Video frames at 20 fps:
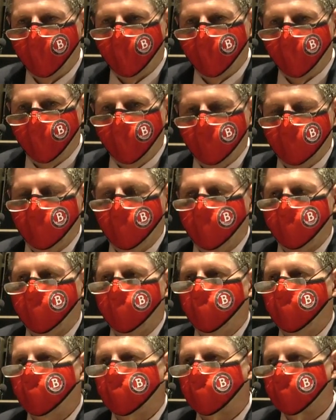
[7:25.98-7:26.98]
is going to
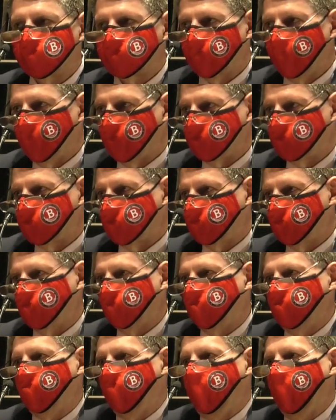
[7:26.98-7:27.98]
produce results,
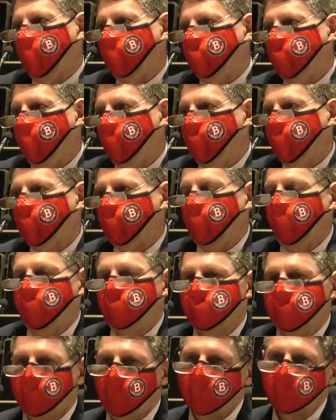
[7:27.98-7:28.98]
academic,
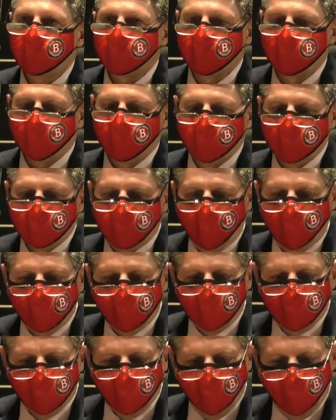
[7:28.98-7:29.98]
educational
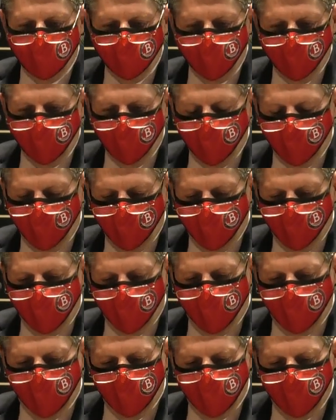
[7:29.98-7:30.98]
results.
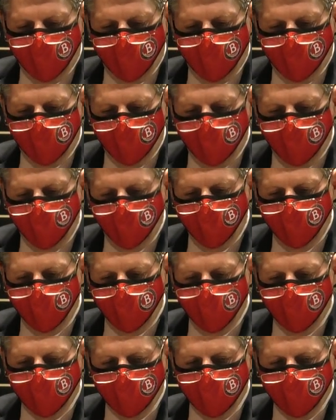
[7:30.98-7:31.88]
Uh, the